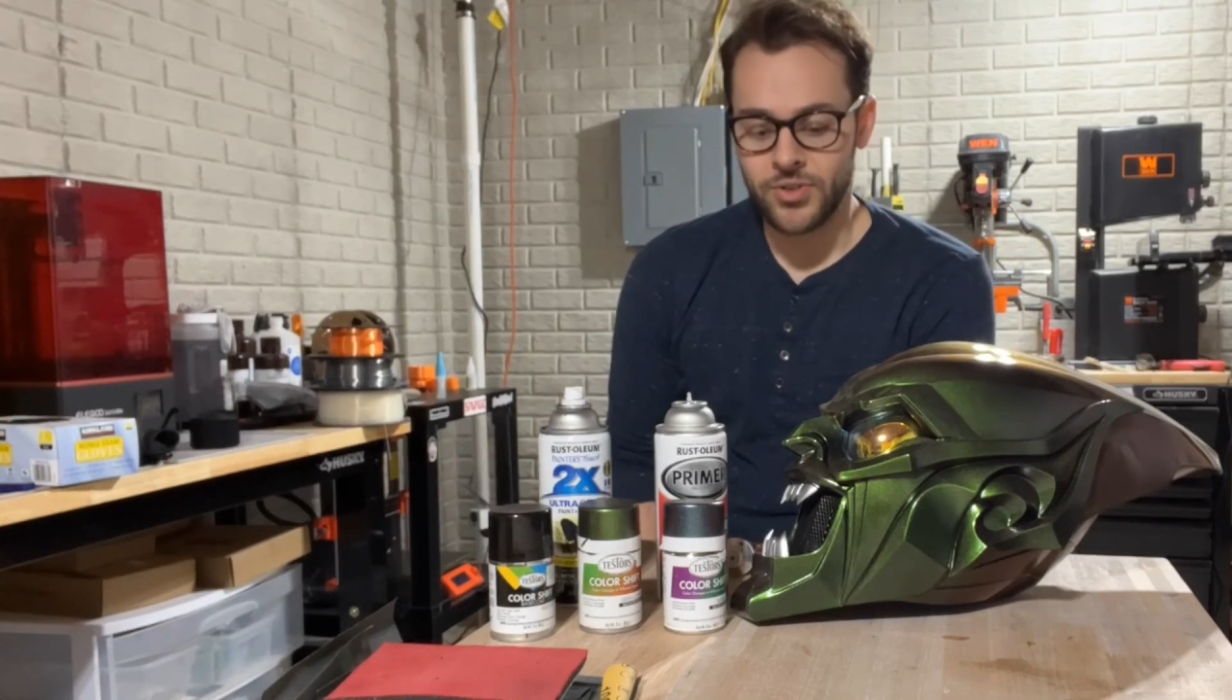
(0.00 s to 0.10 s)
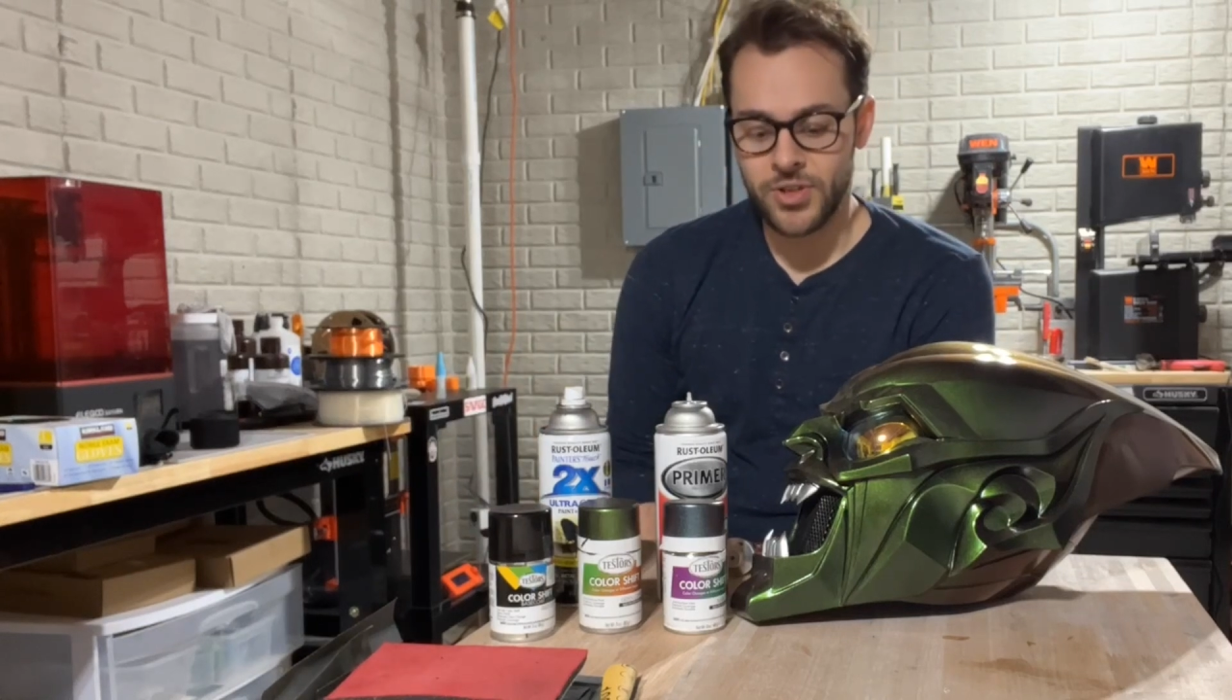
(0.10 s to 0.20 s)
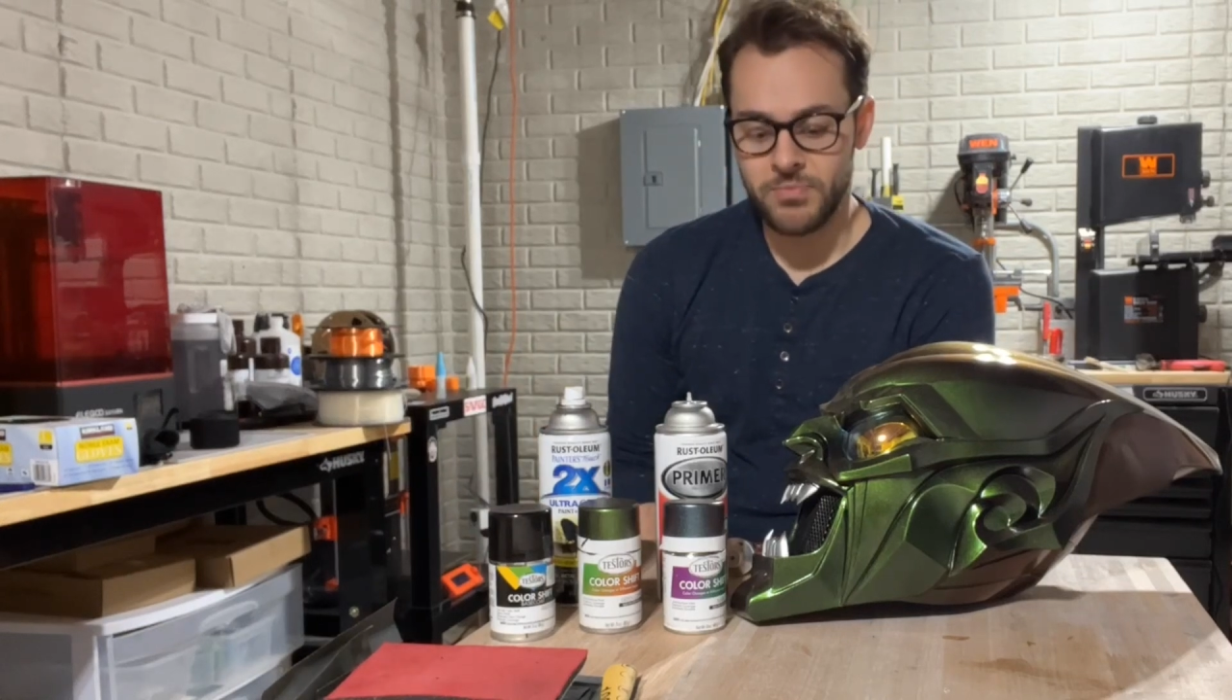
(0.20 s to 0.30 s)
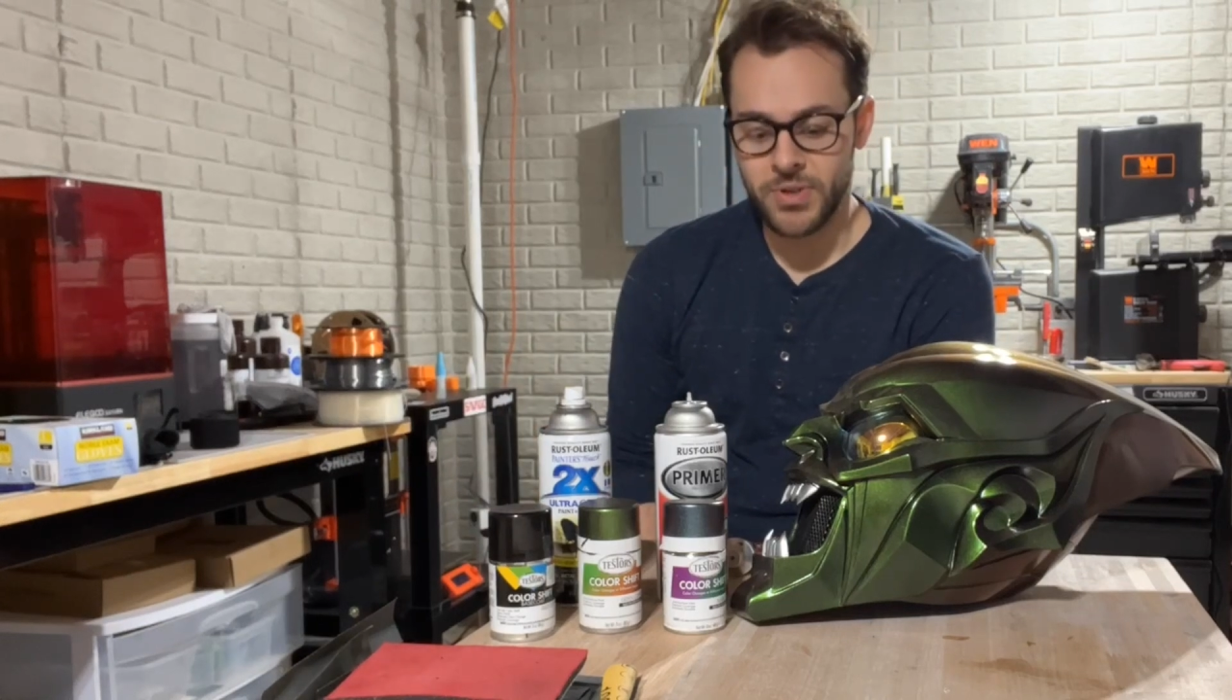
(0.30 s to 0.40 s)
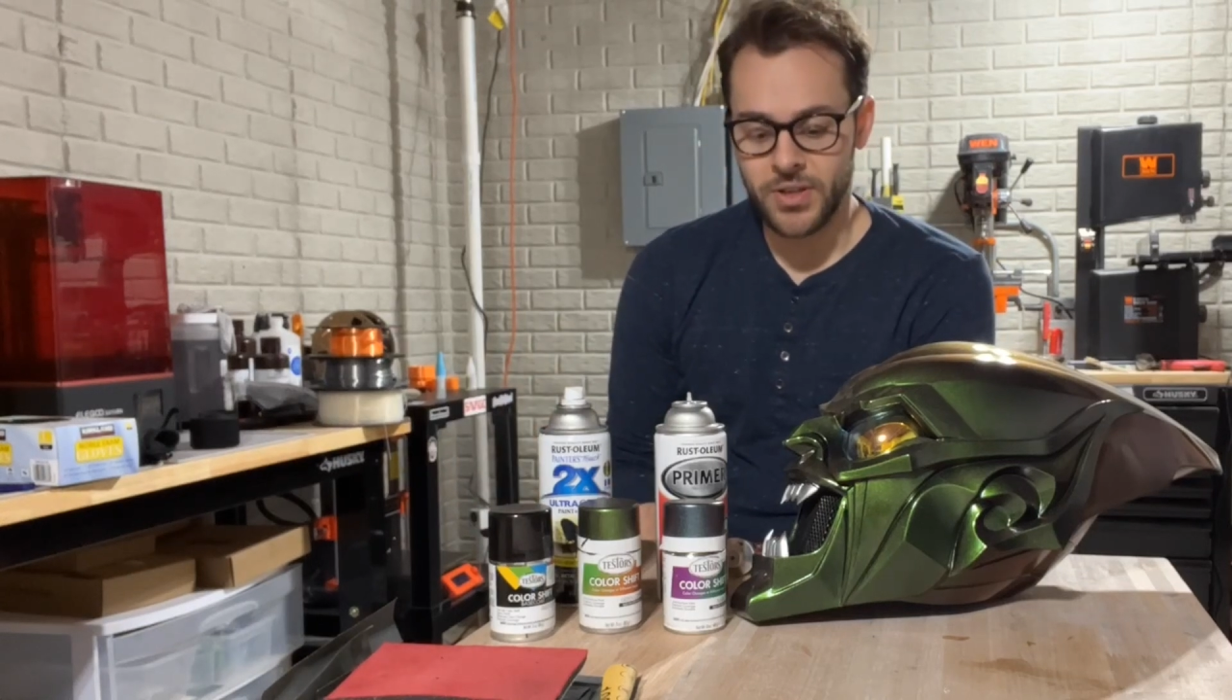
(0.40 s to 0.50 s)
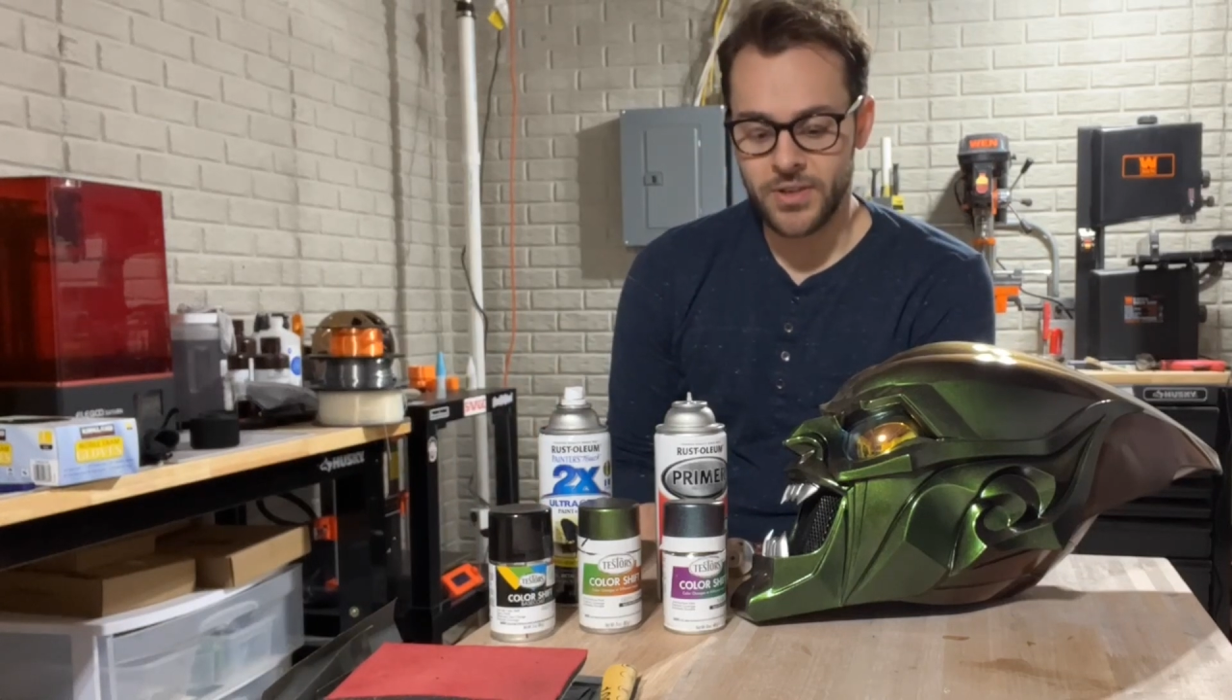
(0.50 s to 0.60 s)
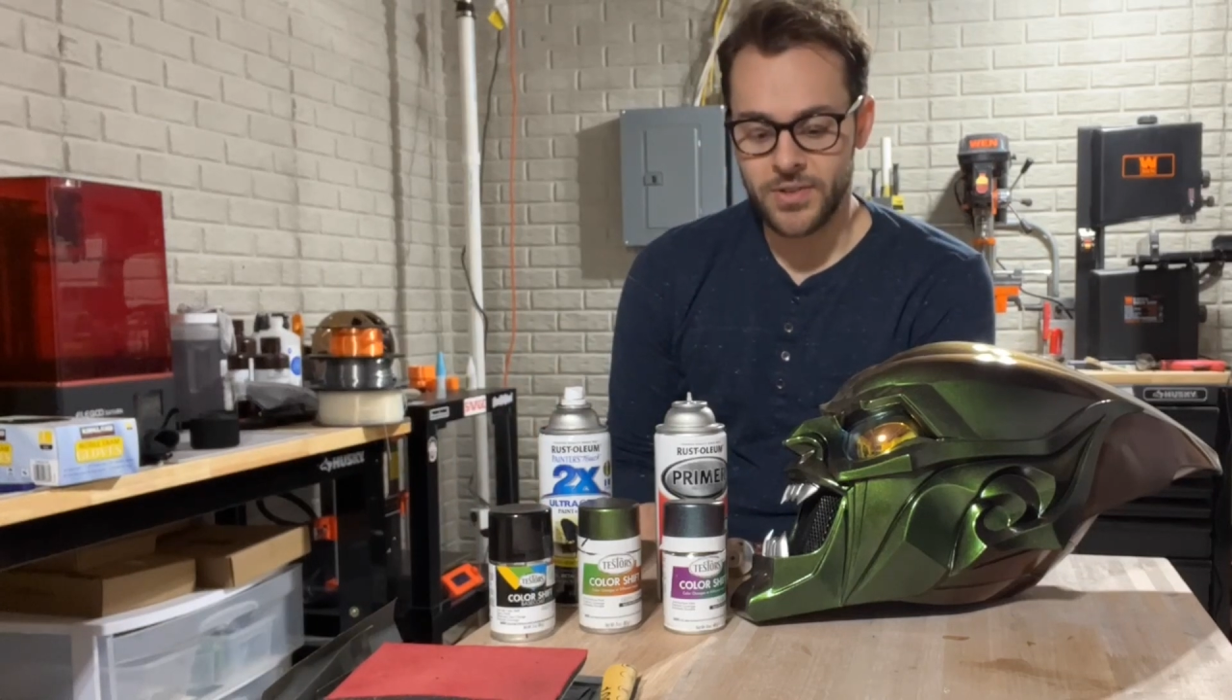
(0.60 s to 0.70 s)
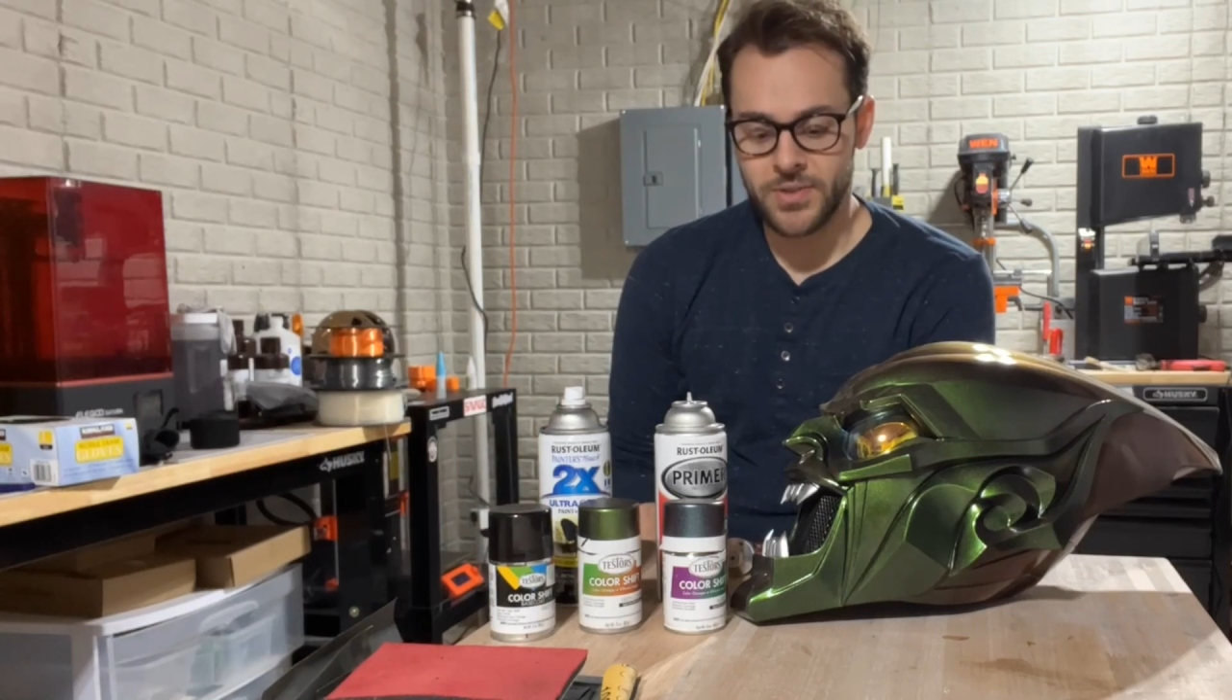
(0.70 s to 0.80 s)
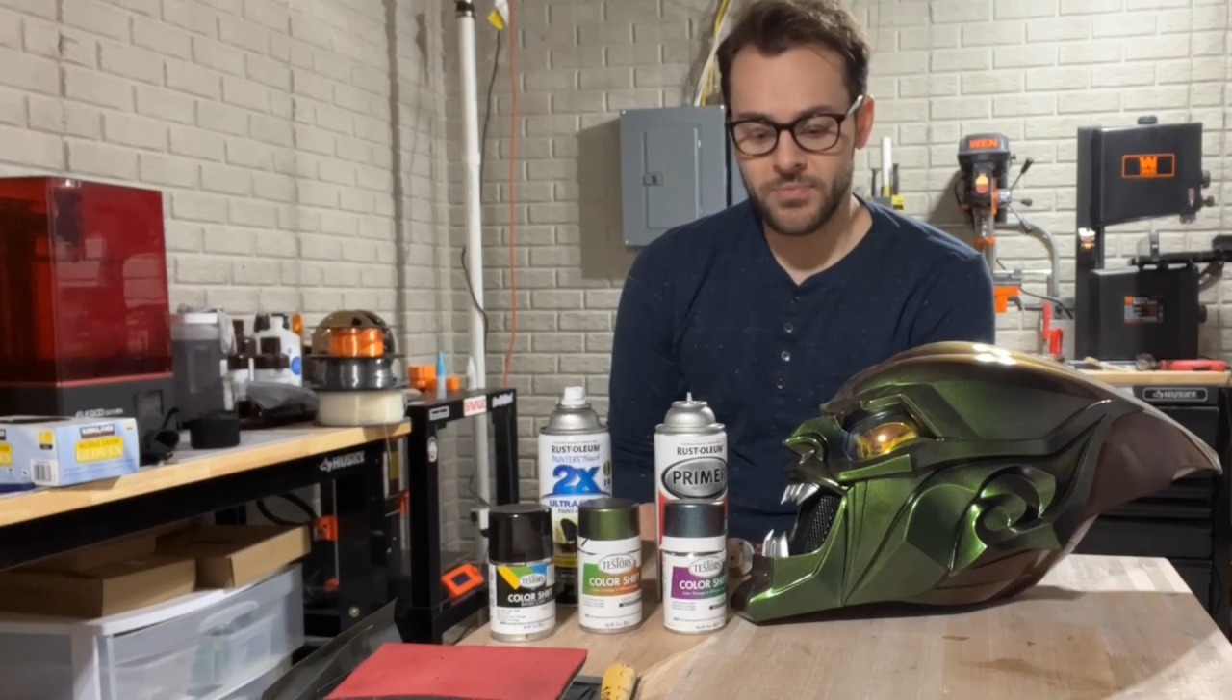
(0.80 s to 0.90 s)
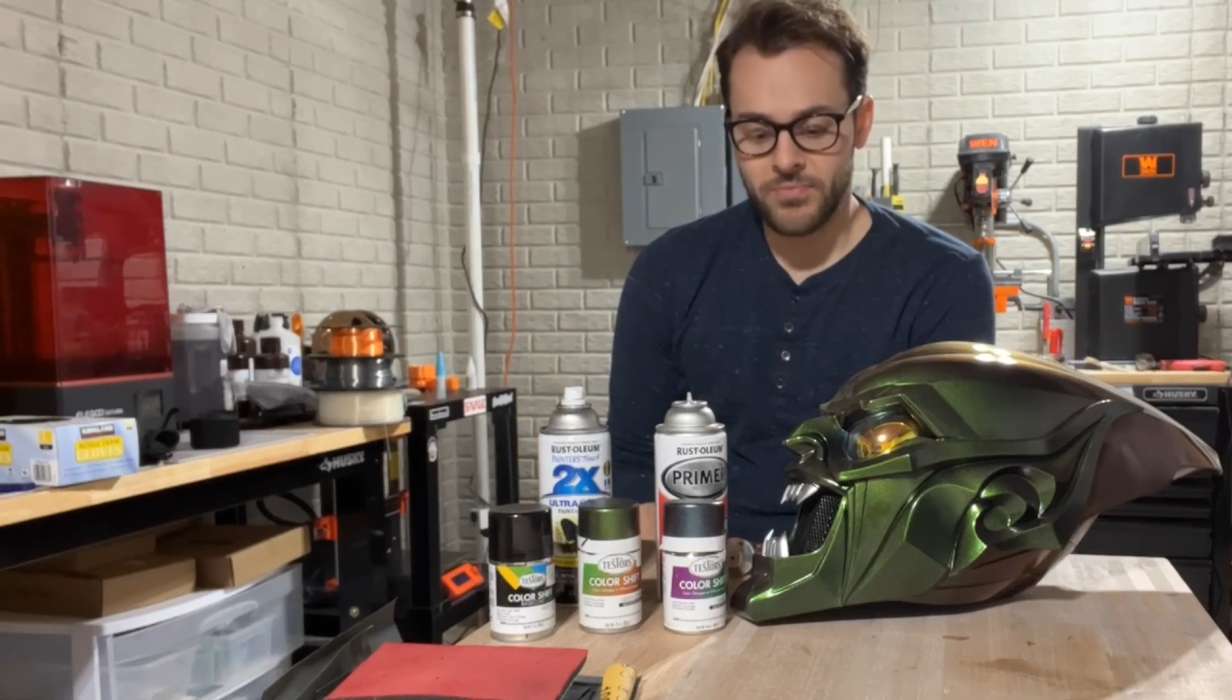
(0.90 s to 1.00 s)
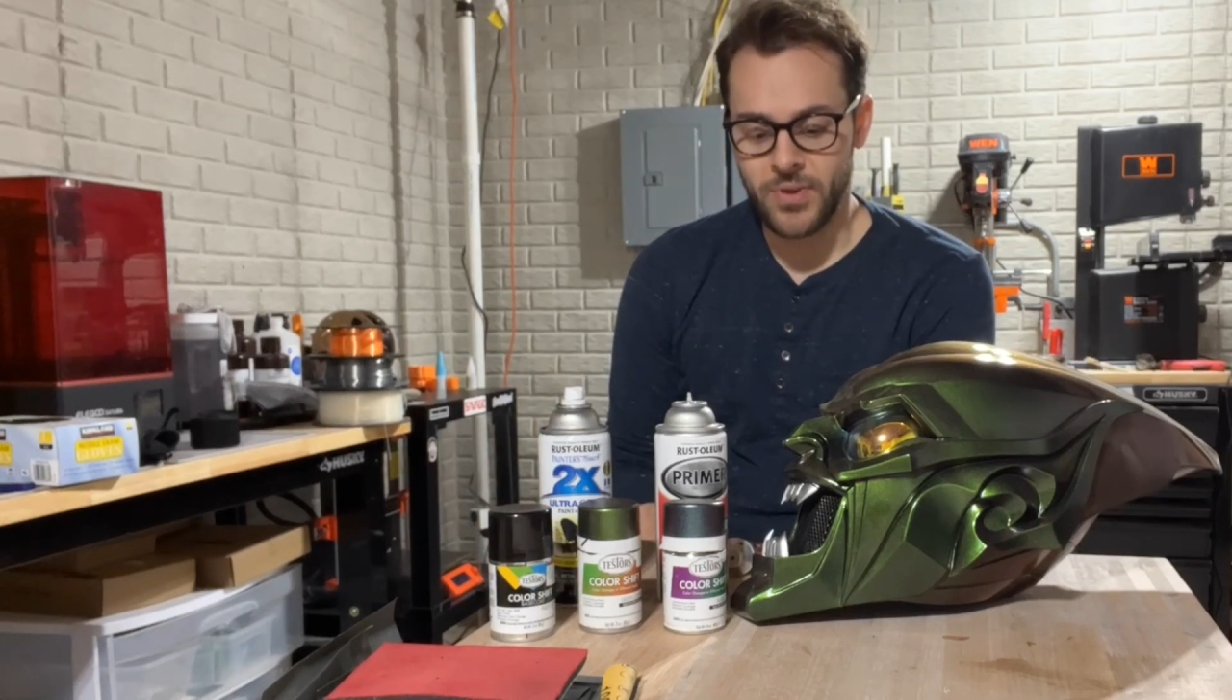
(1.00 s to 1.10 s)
just because